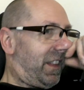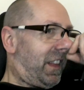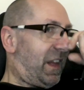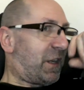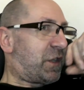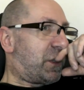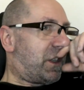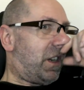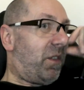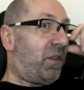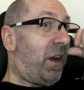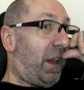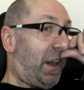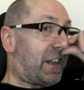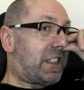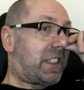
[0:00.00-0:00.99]
They should do.
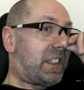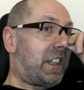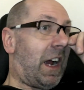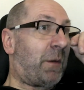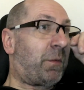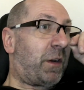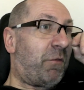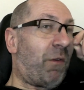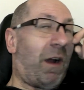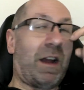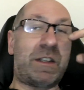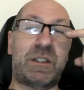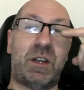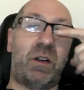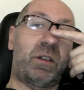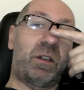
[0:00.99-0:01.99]
That's. I'm gonna write a
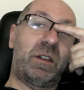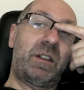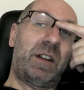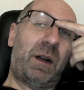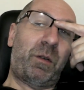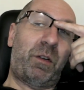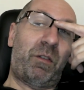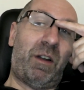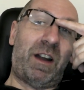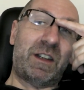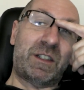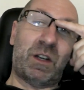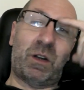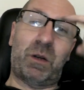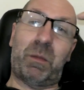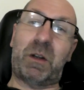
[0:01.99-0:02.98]
song. I'm gonna write a
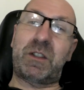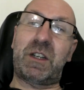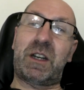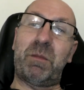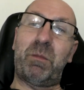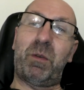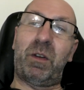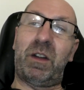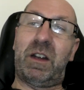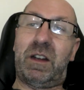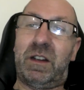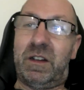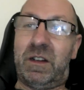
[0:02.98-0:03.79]
song about Chicken Boy.